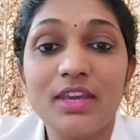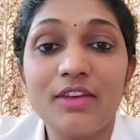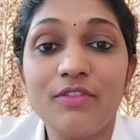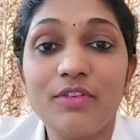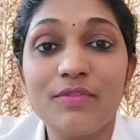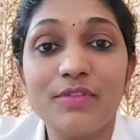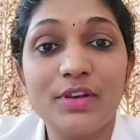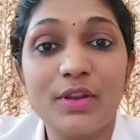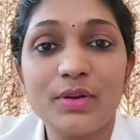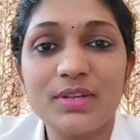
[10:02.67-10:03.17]
we
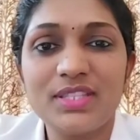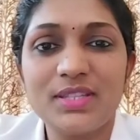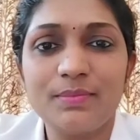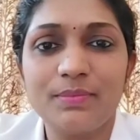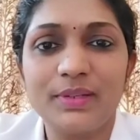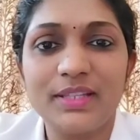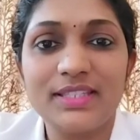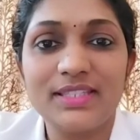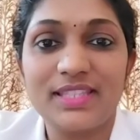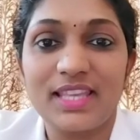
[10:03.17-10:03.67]
will not
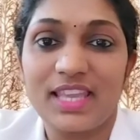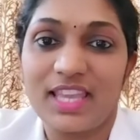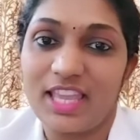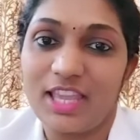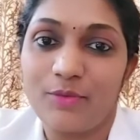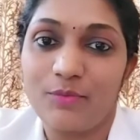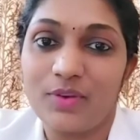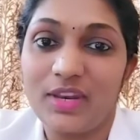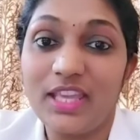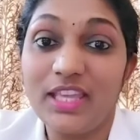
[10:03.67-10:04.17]
simply say
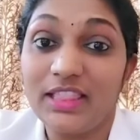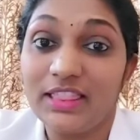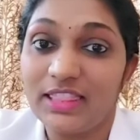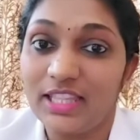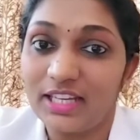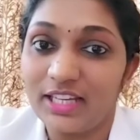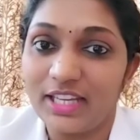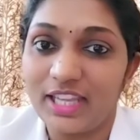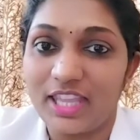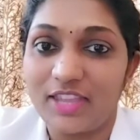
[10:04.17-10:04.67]
evening,
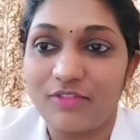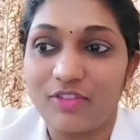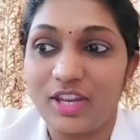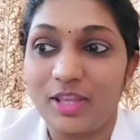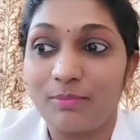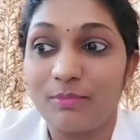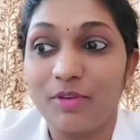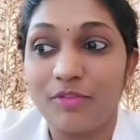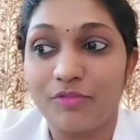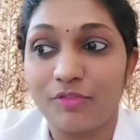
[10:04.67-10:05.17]
the
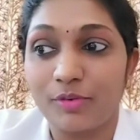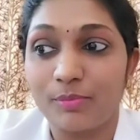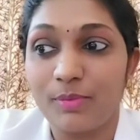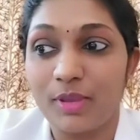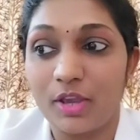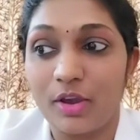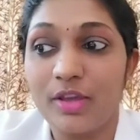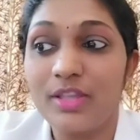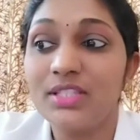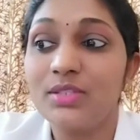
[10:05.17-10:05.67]
evening,
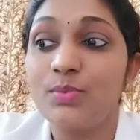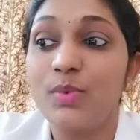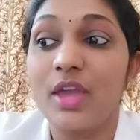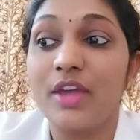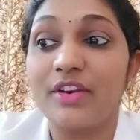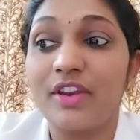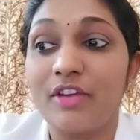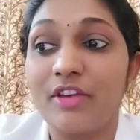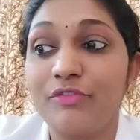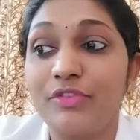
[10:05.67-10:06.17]
because we are
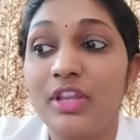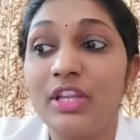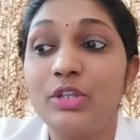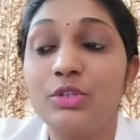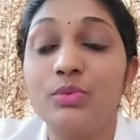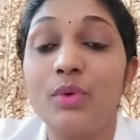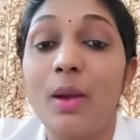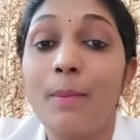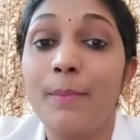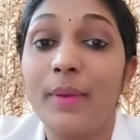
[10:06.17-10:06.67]
referring
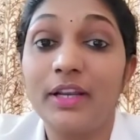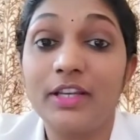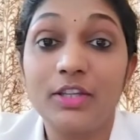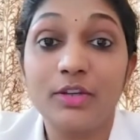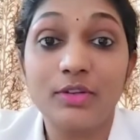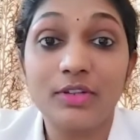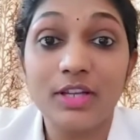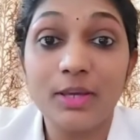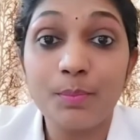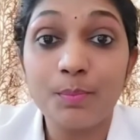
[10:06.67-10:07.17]
to a
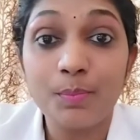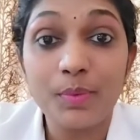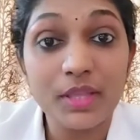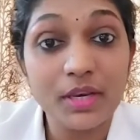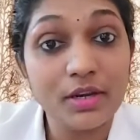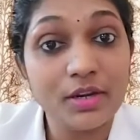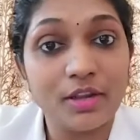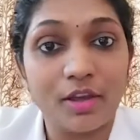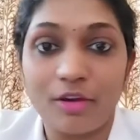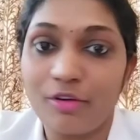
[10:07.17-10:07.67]
particular
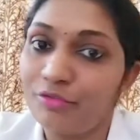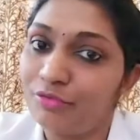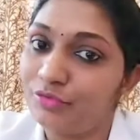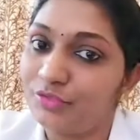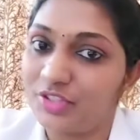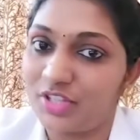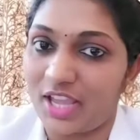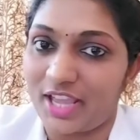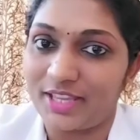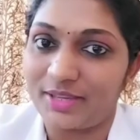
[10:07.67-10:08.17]
period of
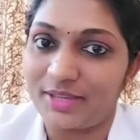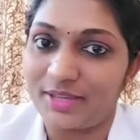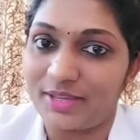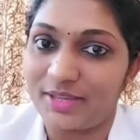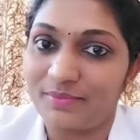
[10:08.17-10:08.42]
time.